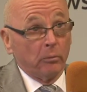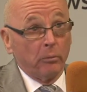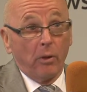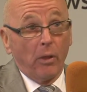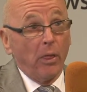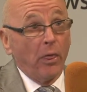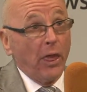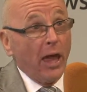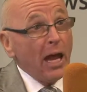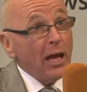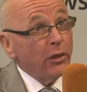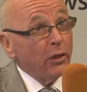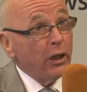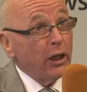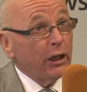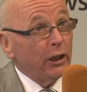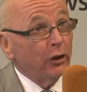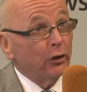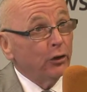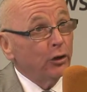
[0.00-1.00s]
That they
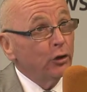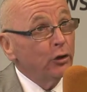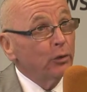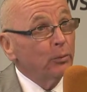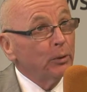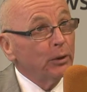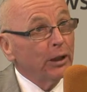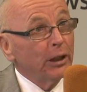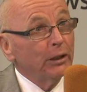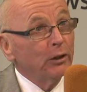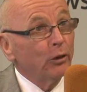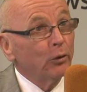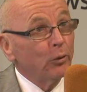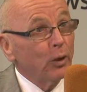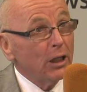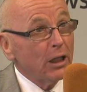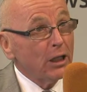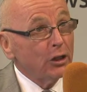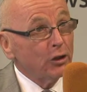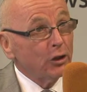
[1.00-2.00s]
can do, but they don't
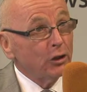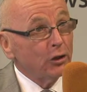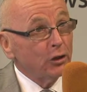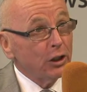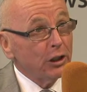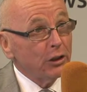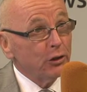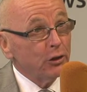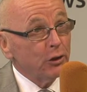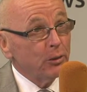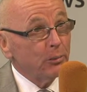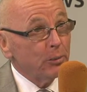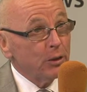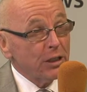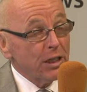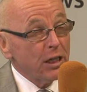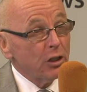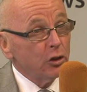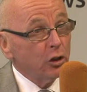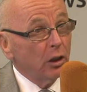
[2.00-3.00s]
want us to change the
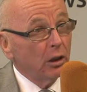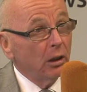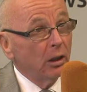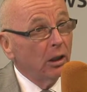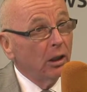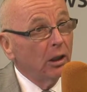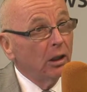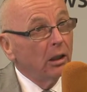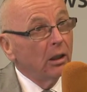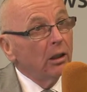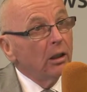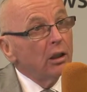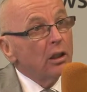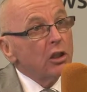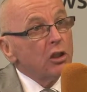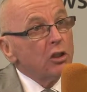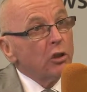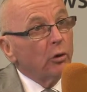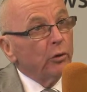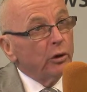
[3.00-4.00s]
possession.
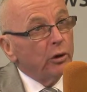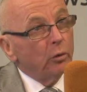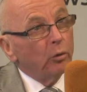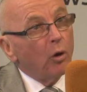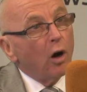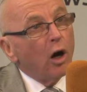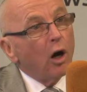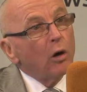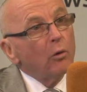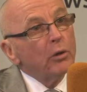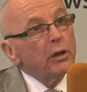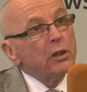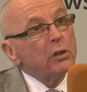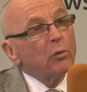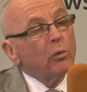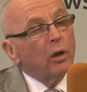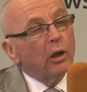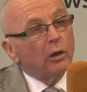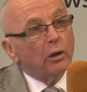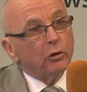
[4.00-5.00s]
So you always
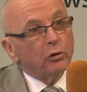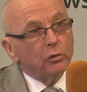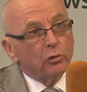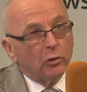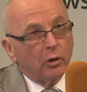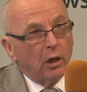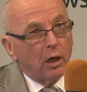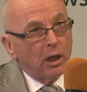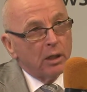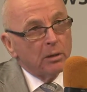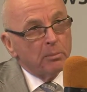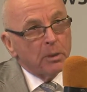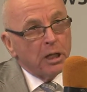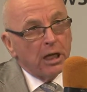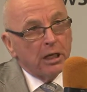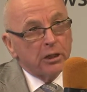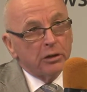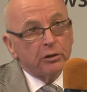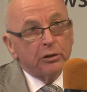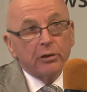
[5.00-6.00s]
want to draw the
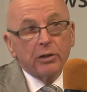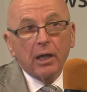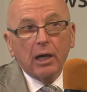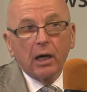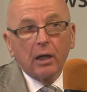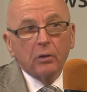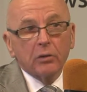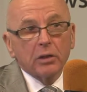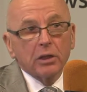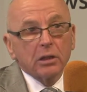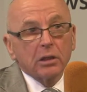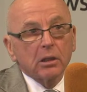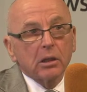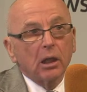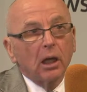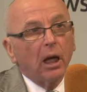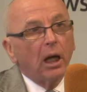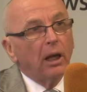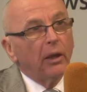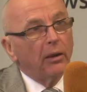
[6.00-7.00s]
buyer to the house
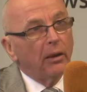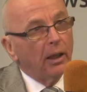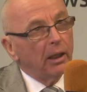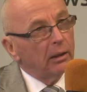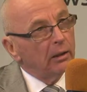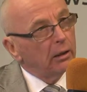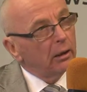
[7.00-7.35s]
and then